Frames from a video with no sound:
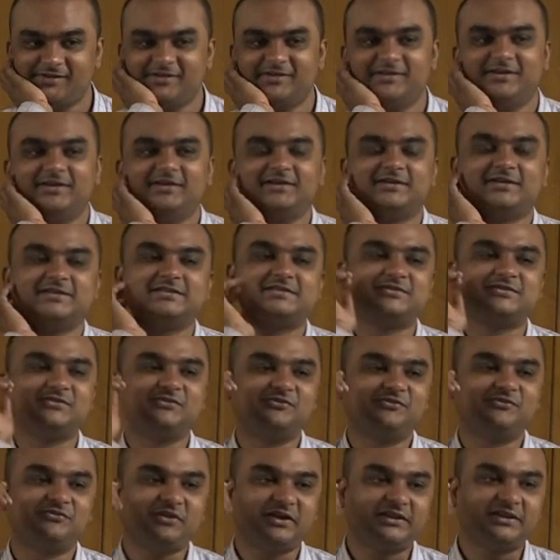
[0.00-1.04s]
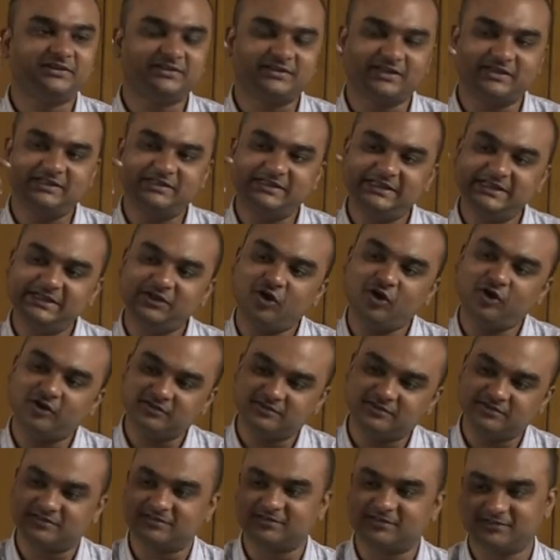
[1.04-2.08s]
It is 130
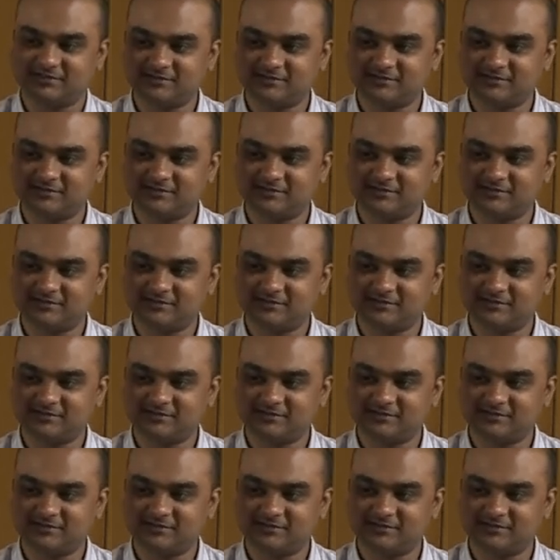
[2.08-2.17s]
odds